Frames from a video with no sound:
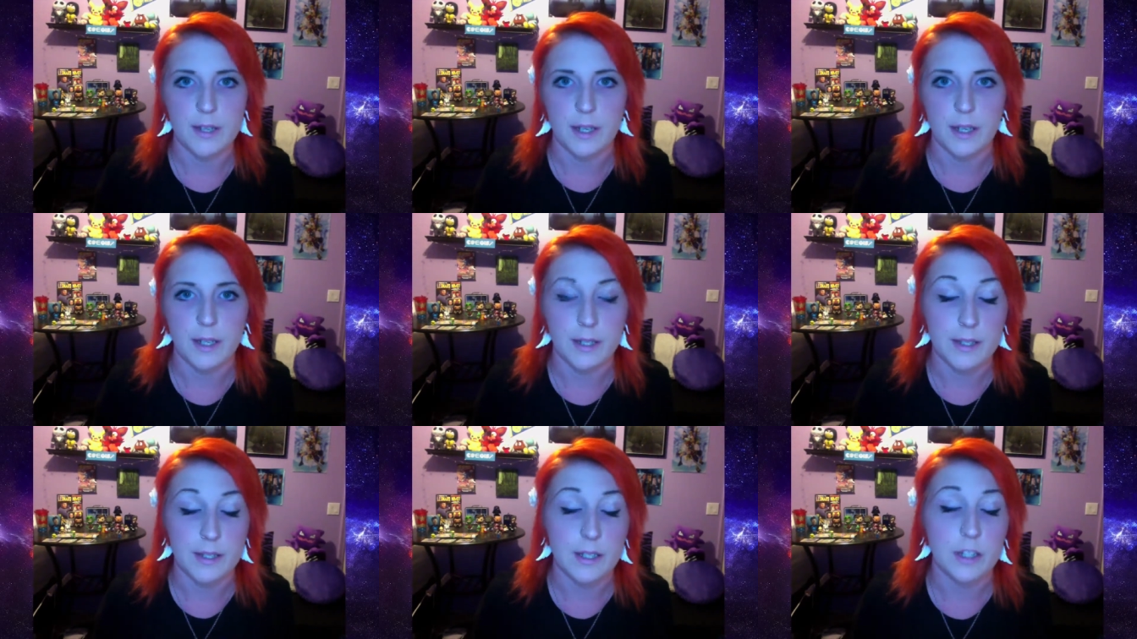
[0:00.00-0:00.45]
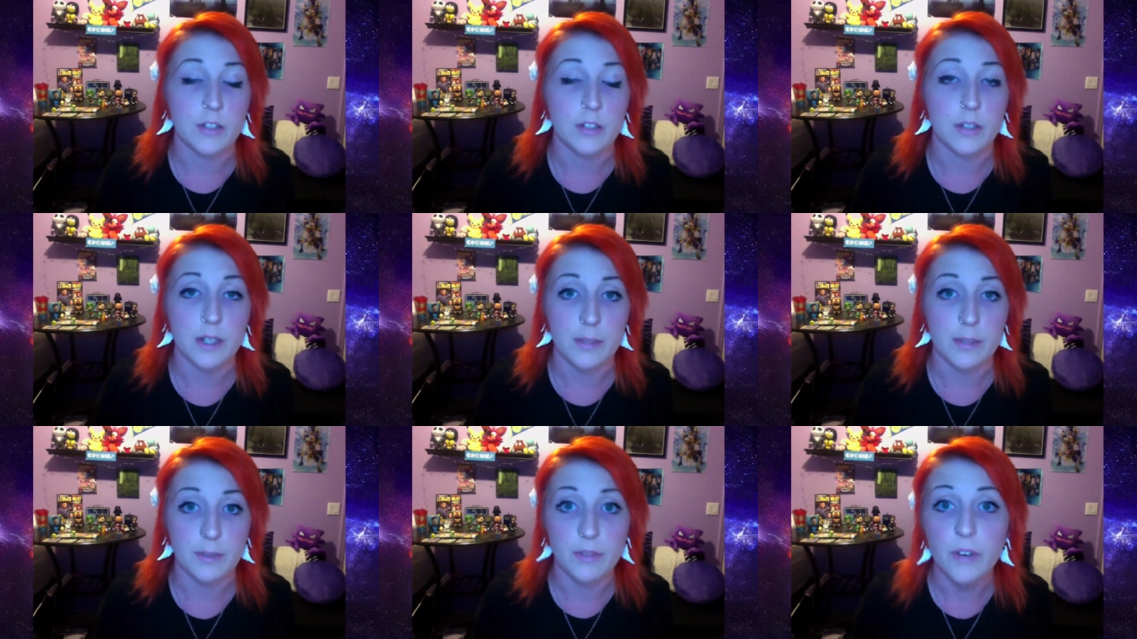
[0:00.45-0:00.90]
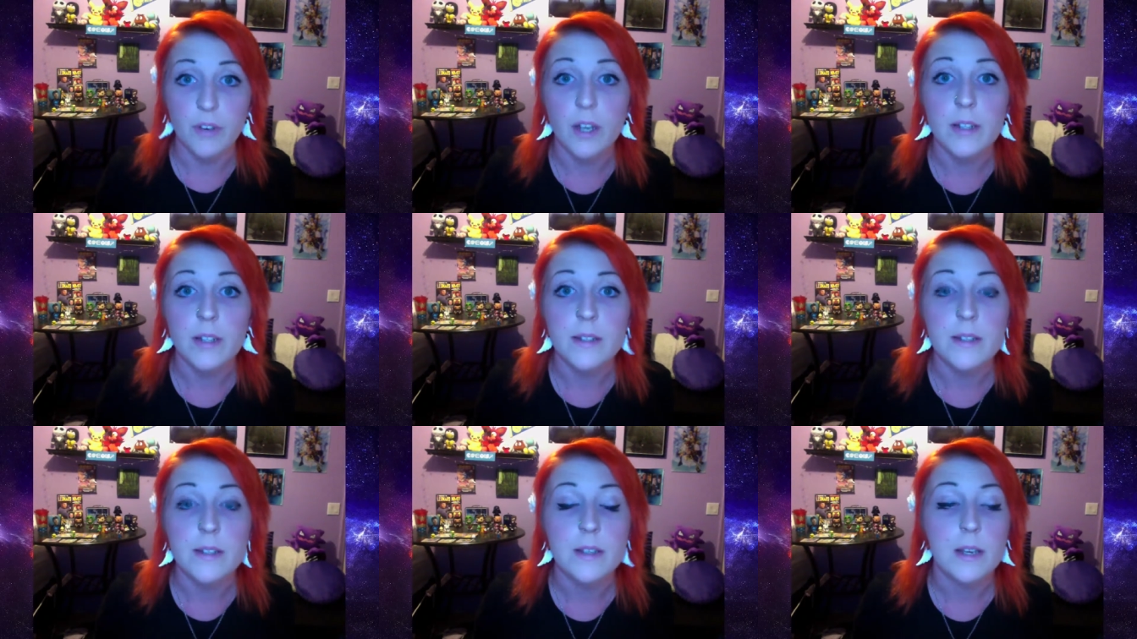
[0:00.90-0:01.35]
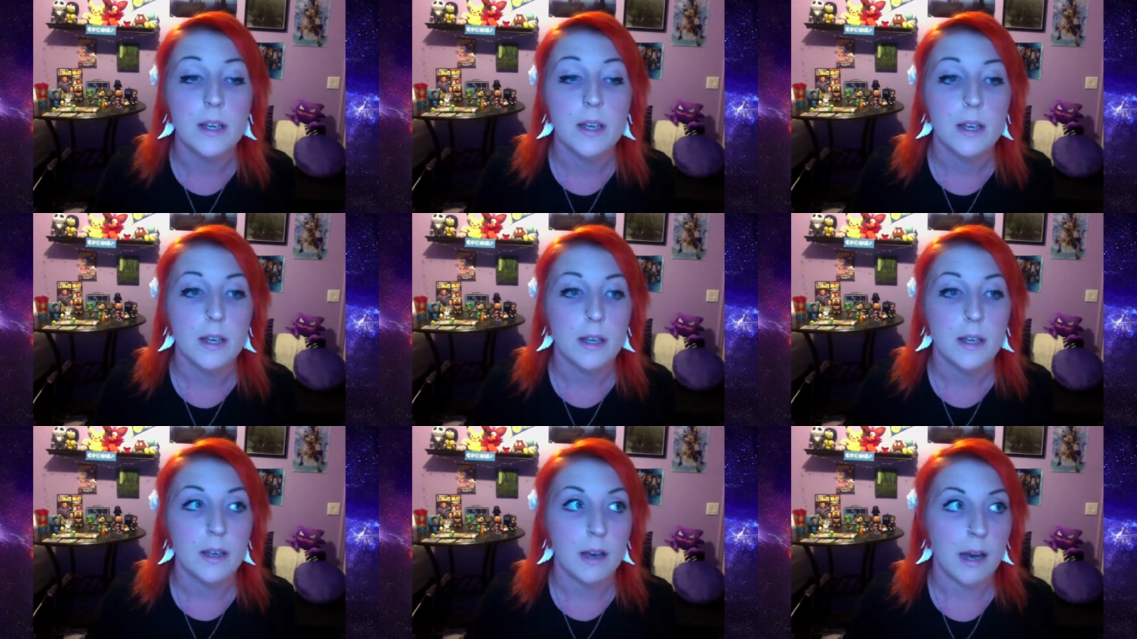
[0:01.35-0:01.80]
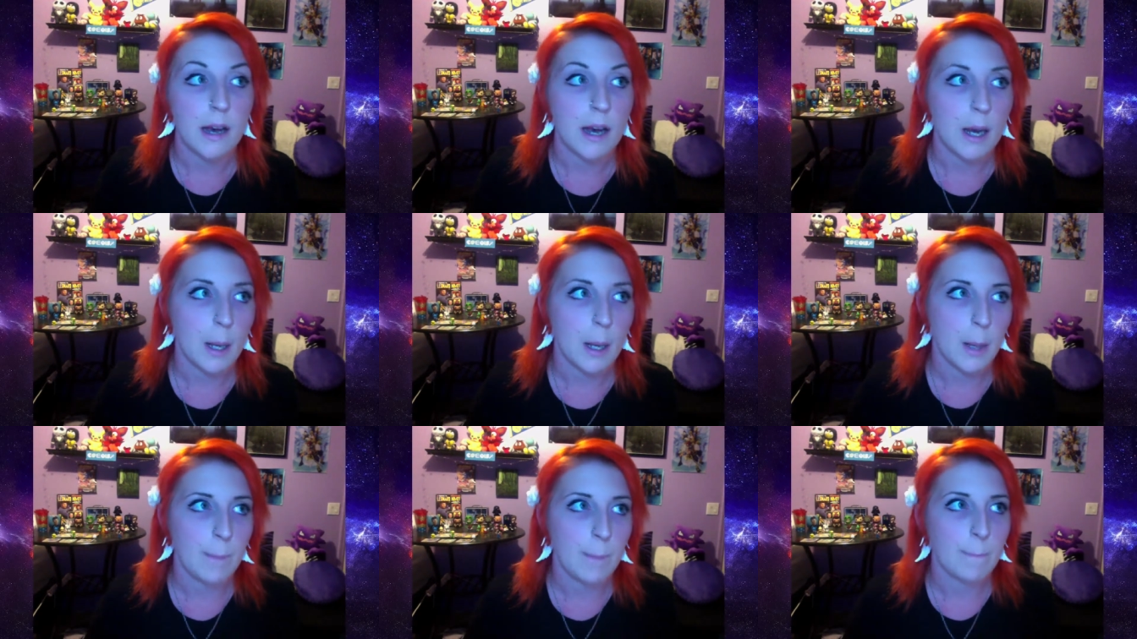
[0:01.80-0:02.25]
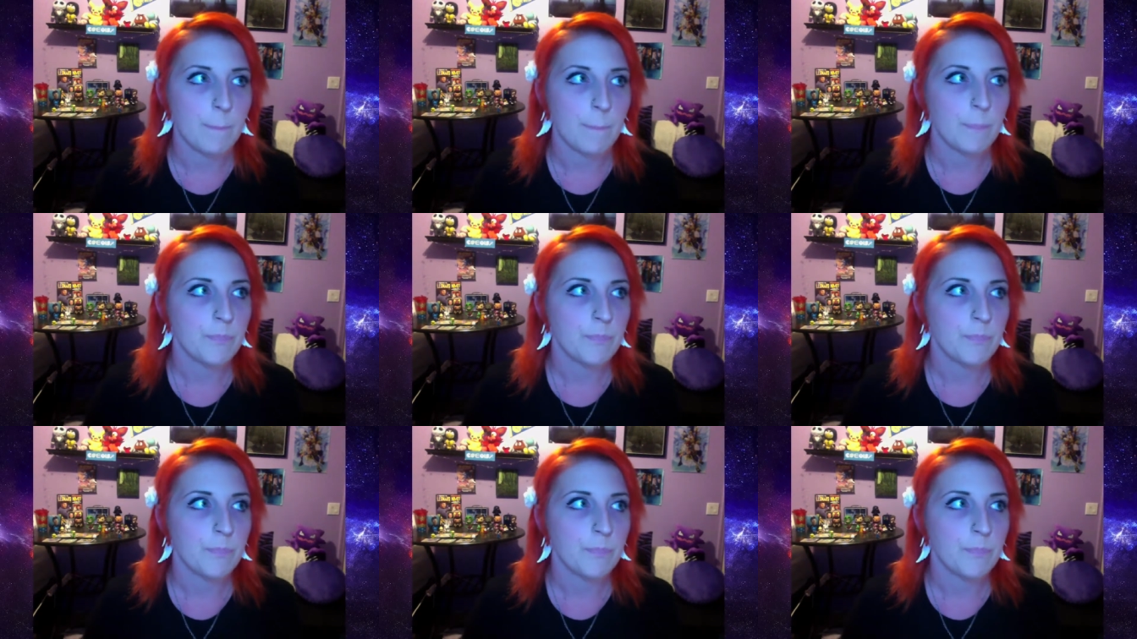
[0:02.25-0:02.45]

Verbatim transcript: Like, I consider you guys my friends. Um,